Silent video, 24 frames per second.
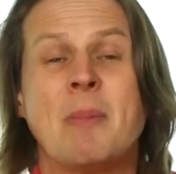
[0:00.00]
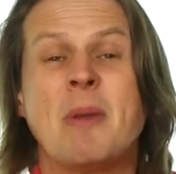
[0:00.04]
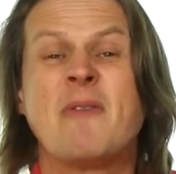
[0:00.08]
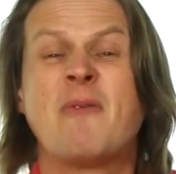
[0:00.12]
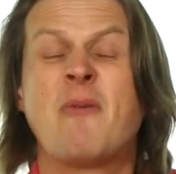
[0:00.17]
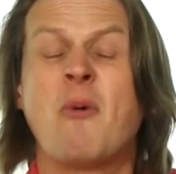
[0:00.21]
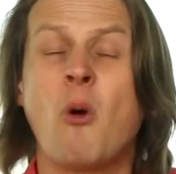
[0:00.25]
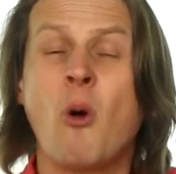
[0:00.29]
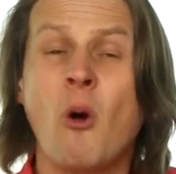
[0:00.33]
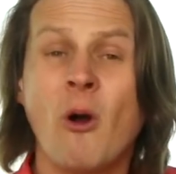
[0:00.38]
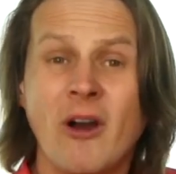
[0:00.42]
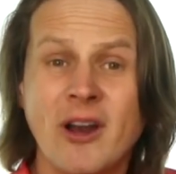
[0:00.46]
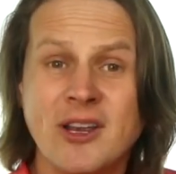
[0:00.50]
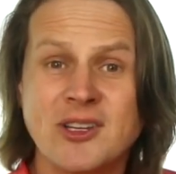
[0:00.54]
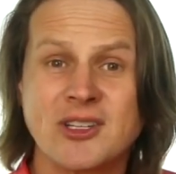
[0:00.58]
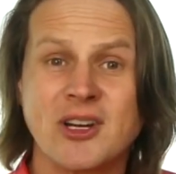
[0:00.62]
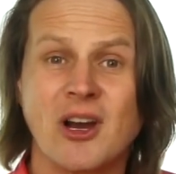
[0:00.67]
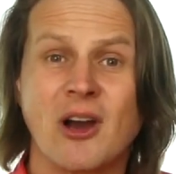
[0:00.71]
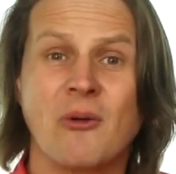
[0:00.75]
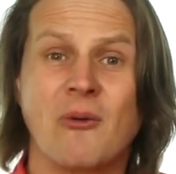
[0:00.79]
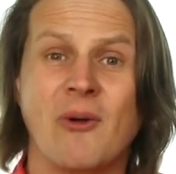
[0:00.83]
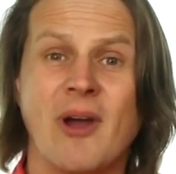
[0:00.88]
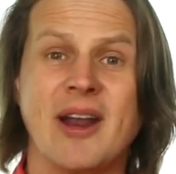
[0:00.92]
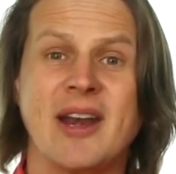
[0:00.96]
But before I
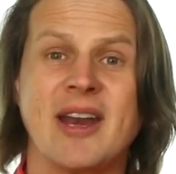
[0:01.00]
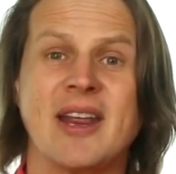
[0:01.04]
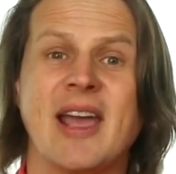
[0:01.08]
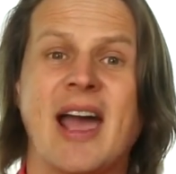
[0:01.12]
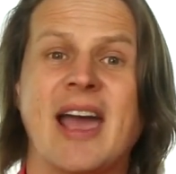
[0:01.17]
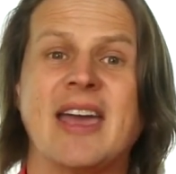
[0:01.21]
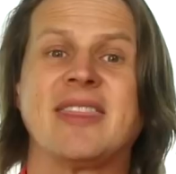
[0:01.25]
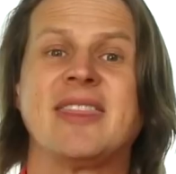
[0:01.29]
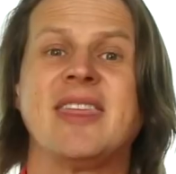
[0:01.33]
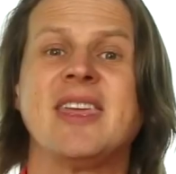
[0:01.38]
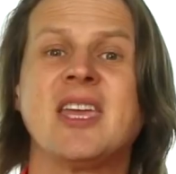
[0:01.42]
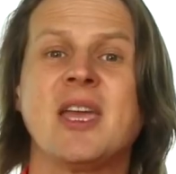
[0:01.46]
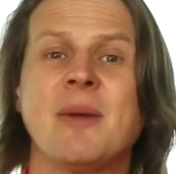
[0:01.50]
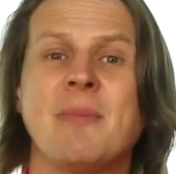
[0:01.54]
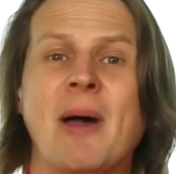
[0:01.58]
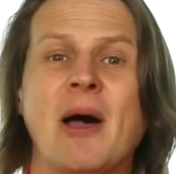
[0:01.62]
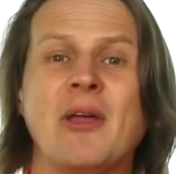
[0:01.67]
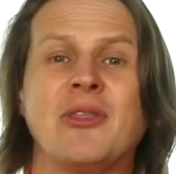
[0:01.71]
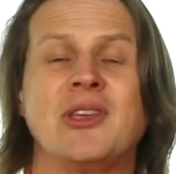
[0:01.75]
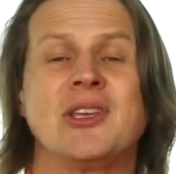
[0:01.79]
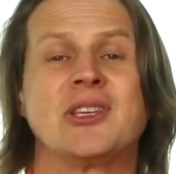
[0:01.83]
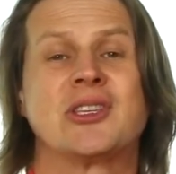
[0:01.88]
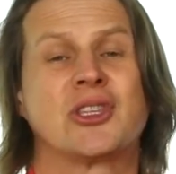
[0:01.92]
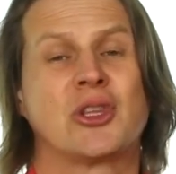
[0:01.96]
start writing, I think
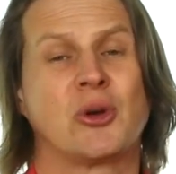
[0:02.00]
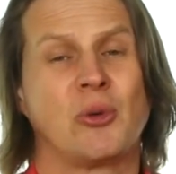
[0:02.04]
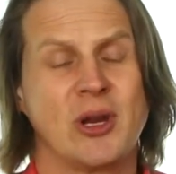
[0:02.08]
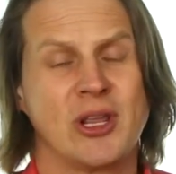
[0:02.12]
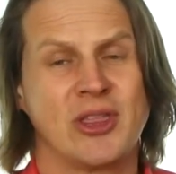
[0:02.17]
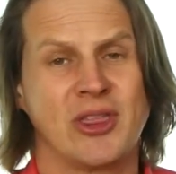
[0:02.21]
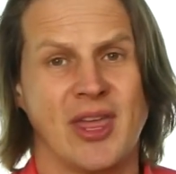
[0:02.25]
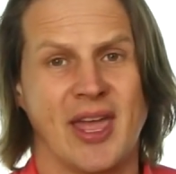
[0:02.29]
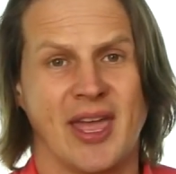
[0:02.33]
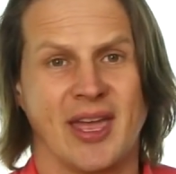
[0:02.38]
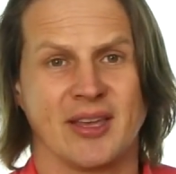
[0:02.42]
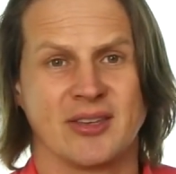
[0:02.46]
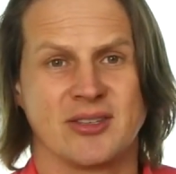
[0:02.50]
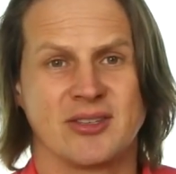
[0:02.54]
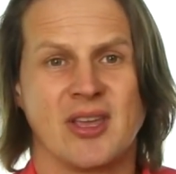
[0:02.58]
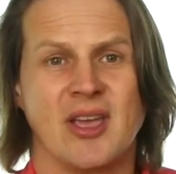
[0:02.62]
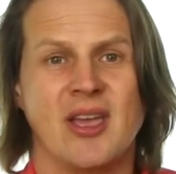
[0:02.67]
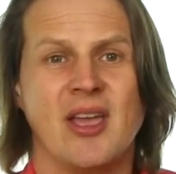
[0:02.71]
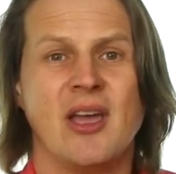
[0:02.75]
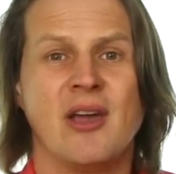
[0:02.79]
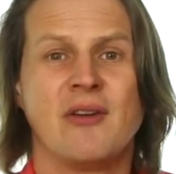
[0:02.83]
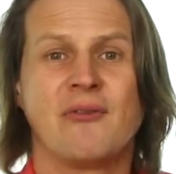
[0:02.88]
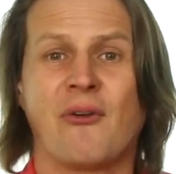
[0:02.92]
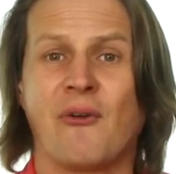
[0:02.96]
about these three things.
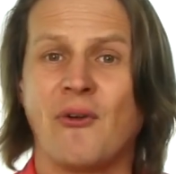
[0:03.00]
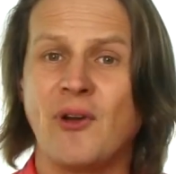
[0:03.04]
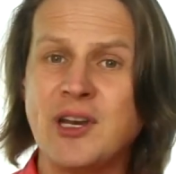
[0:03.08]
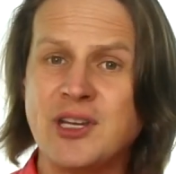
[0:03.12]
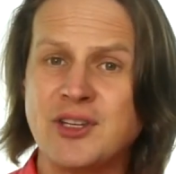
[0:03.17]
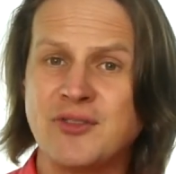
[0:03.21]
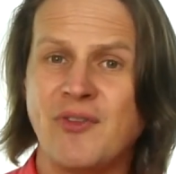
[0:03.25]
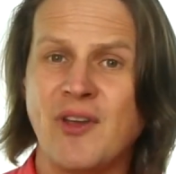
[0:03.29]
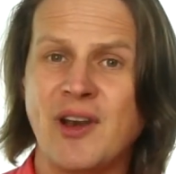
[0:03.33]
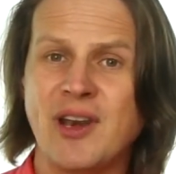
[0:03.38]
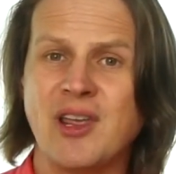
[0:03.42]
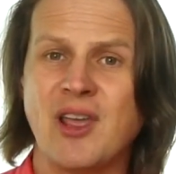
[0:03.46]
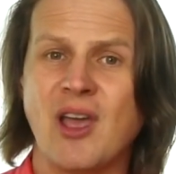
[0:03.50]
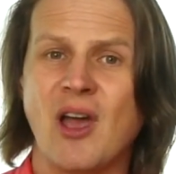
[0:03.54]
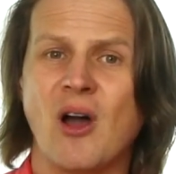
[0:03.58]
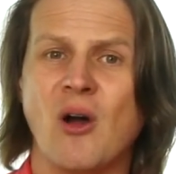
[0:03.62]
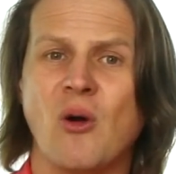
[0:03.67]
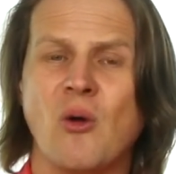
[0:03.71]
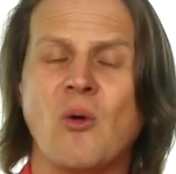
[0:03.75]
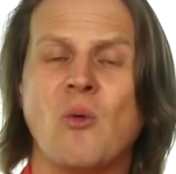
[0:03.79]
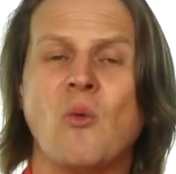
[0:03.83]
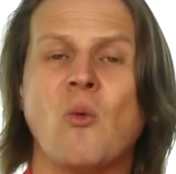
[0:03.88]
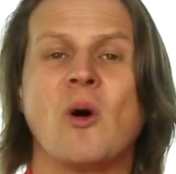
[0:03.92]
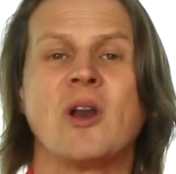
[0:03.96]
For each
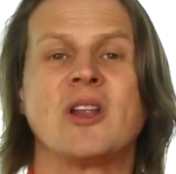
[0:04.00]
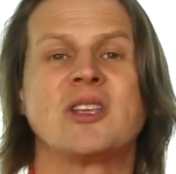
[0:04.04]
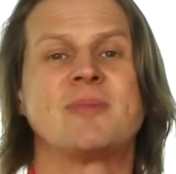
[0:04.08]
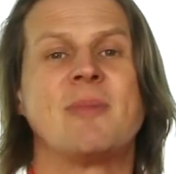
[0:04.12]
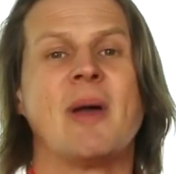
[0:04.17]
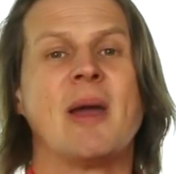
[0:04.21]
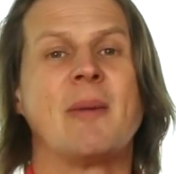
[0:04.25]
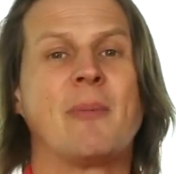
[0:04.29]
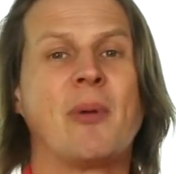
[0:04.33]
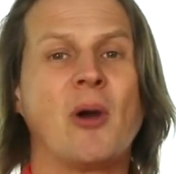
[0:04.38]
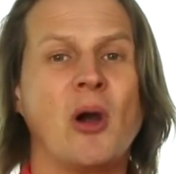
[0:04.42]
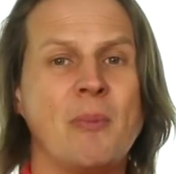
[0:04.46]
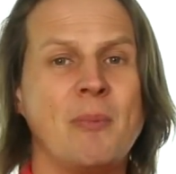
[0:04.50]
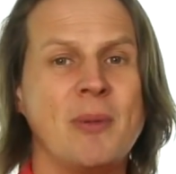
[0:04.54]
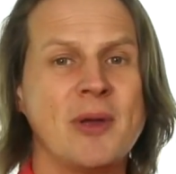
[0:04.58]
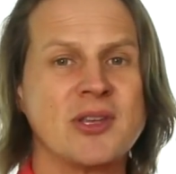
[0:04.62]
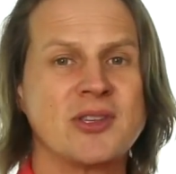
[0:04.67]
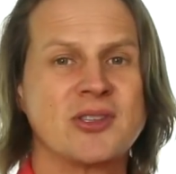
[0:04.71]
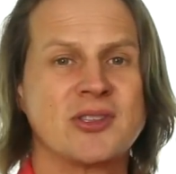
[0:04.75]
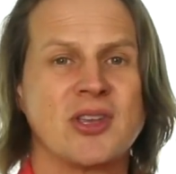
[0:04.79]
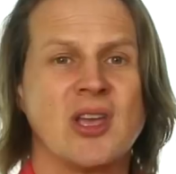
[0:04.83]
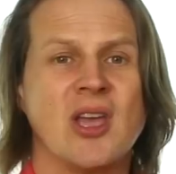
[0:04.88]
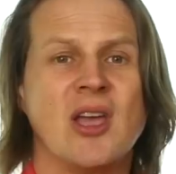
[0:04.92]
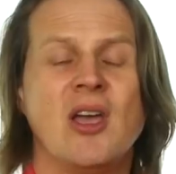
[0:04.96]
video, what is my
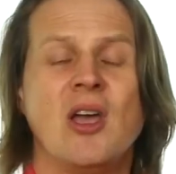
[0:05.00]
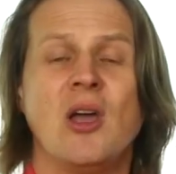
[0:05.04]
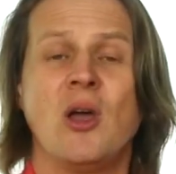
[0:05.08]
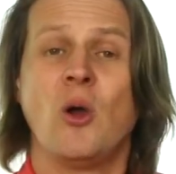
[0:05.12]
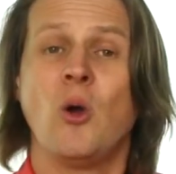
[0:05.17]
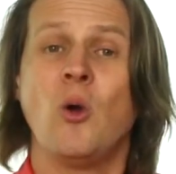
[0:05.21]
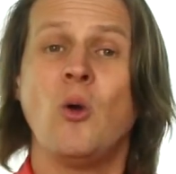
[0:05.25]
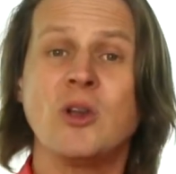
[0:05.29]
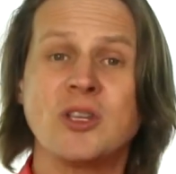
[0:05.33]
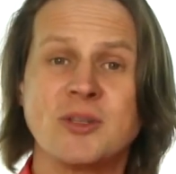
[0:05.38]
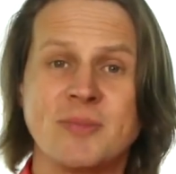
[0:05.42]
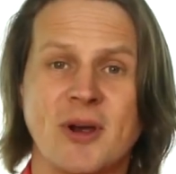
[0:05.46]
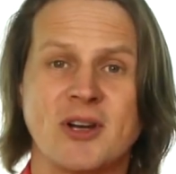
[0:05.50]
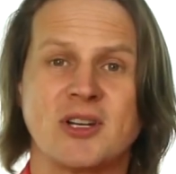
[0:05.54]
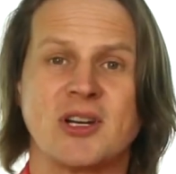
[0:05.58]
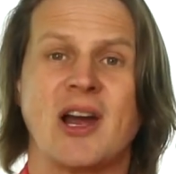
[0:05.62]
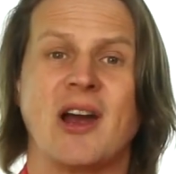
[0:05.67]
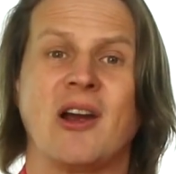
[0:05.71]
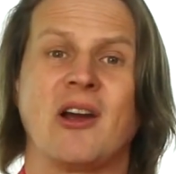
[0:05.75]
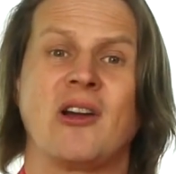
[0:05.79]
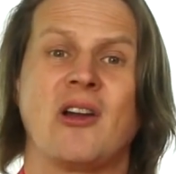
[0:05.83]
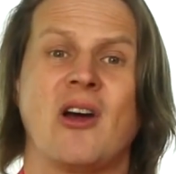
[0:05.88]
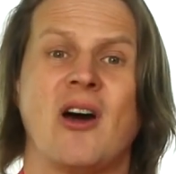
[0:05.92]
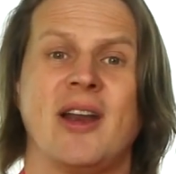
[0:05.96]
purpose, who is my
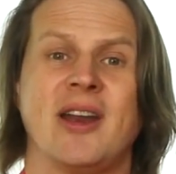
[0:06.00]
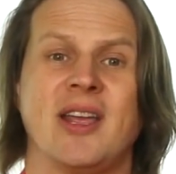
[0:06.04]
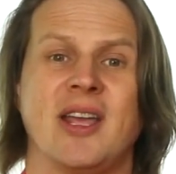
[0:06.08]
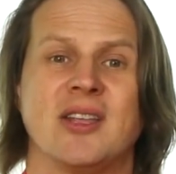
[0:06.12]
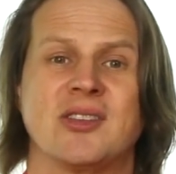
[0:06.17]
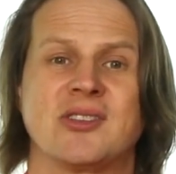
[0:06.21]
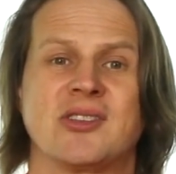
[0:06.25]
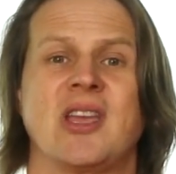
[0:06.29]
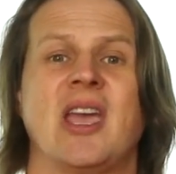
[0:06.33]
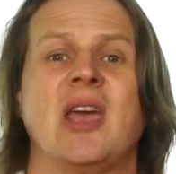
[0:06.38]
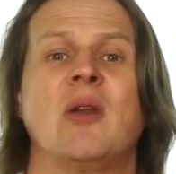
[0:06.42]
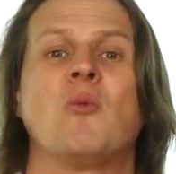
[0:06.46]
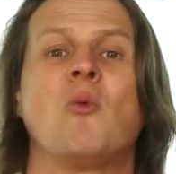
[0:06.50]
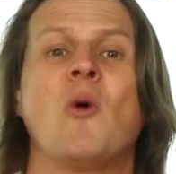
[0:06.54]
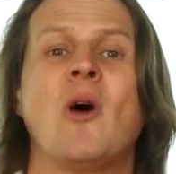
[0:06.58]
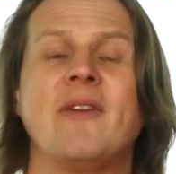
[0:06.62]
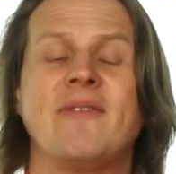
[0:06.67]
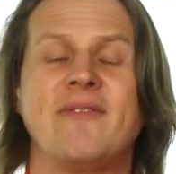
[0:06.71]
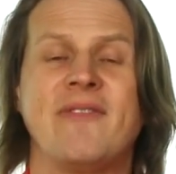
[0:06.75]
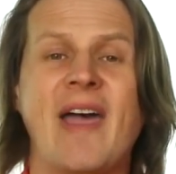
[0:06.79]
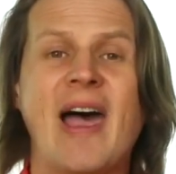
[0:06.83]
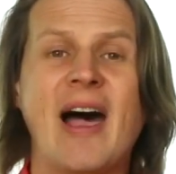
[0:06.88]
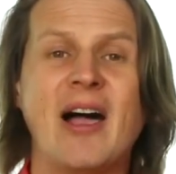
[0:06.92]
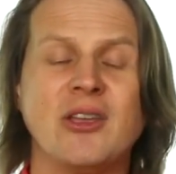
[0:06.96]
target audience, and
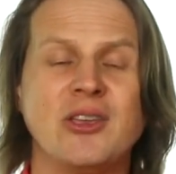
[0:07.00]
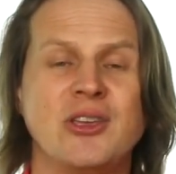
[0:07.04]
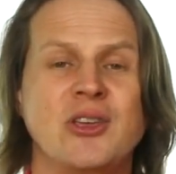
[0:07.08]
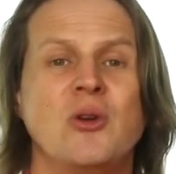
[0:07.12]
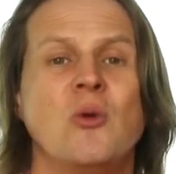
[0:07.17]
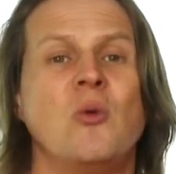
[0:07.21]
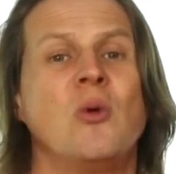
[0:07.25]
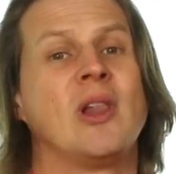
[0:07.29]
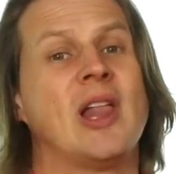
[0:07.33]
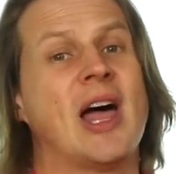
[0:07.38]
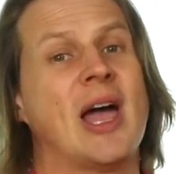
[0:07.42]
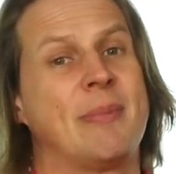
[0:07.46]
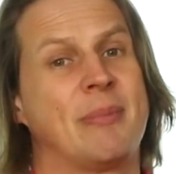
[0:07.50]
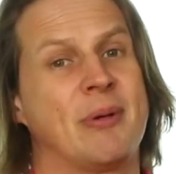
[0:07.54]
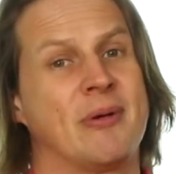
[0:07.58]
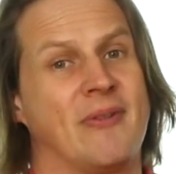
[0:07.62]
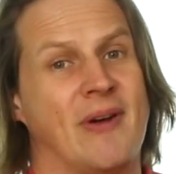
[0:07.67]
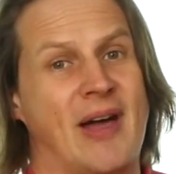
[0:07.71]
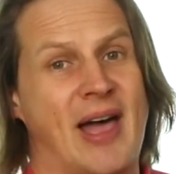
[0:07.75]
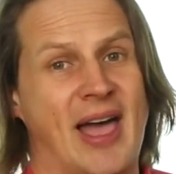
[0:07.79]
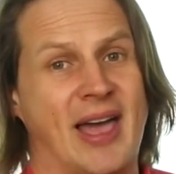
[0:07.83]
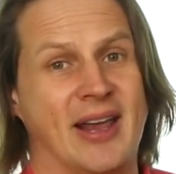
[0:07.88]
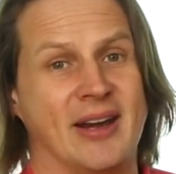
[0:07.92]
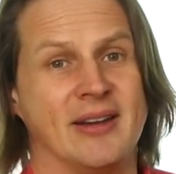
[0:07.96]
what value will I
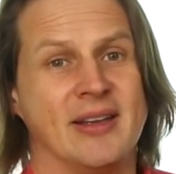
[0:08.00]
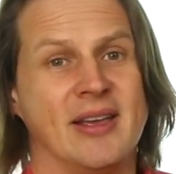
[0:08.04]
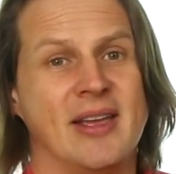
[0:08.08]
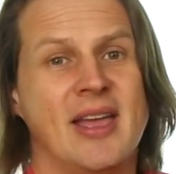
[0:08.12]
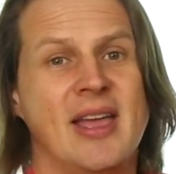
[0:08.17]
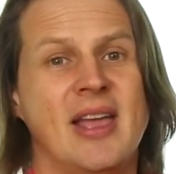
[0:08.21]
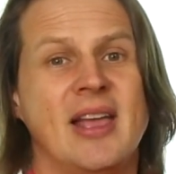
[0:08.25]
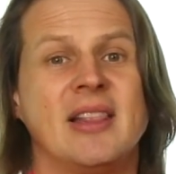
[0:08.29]
provide?